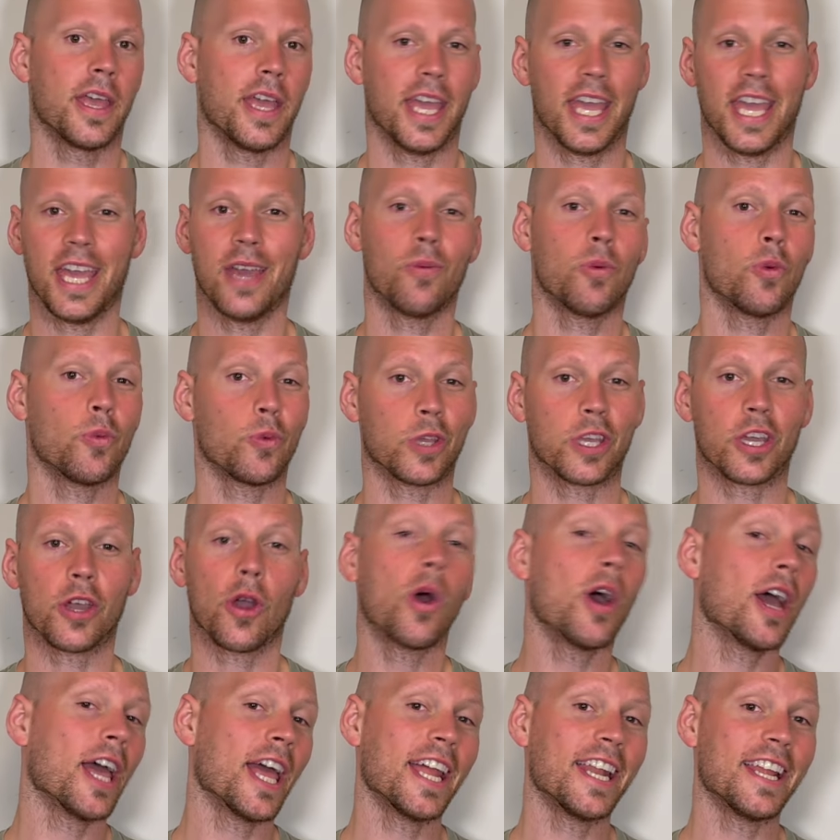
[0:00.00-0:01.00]
And when we
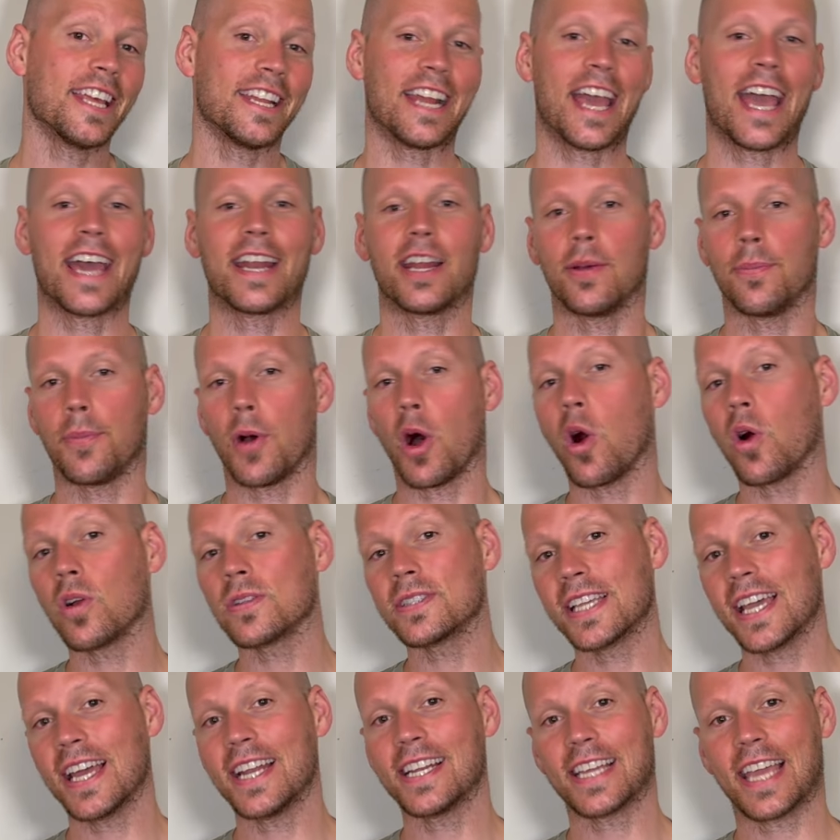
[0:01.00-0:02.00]
go ahead and add up all
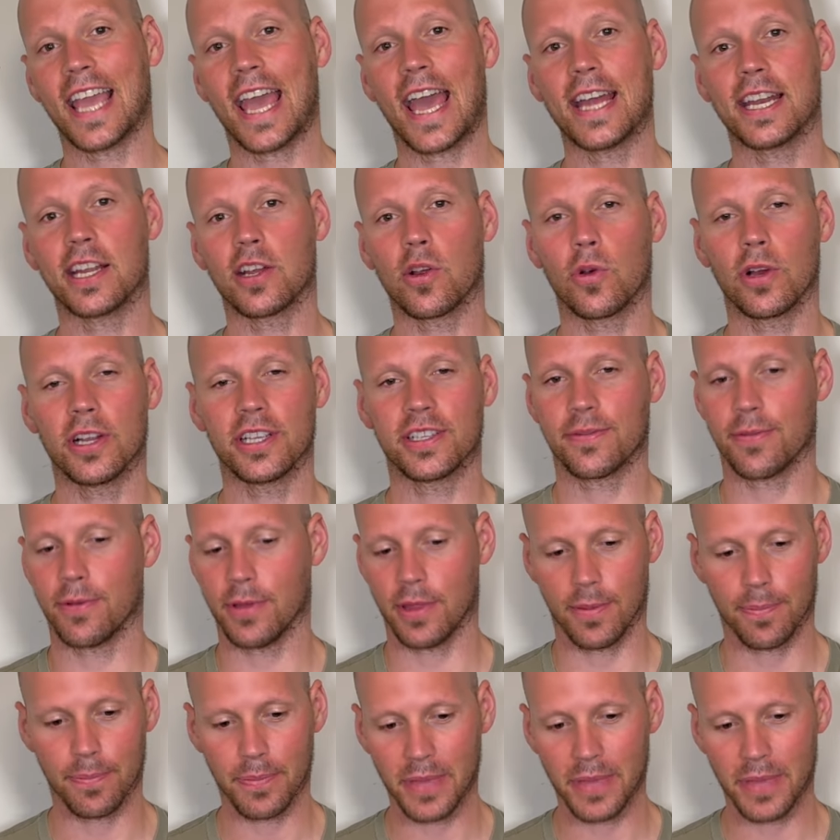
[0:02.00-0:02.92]
10 categories for the